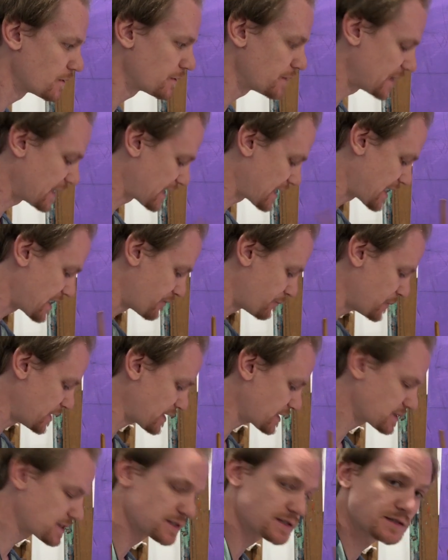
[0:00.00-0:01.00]
that I have
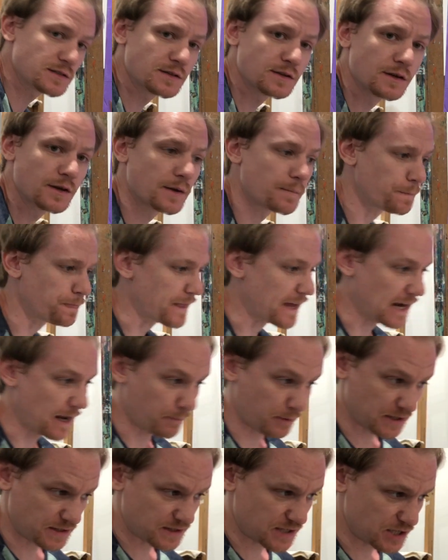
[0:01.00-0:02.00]
mixed. And I'm
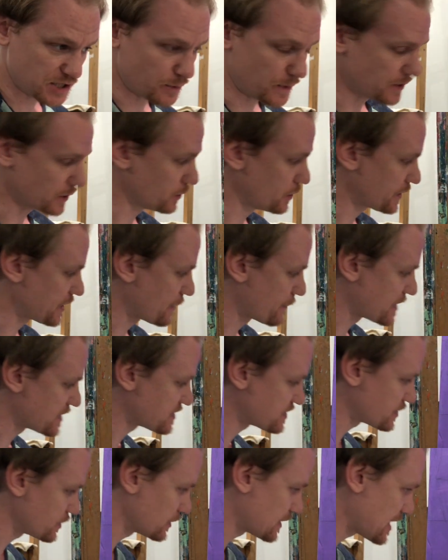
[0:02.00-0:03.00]
continuing to look at my
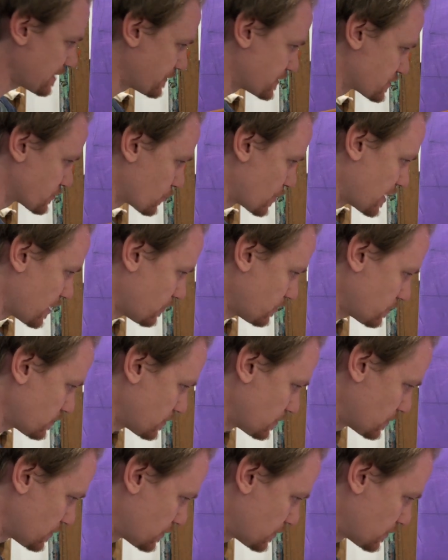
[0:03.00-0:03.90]
still life as well.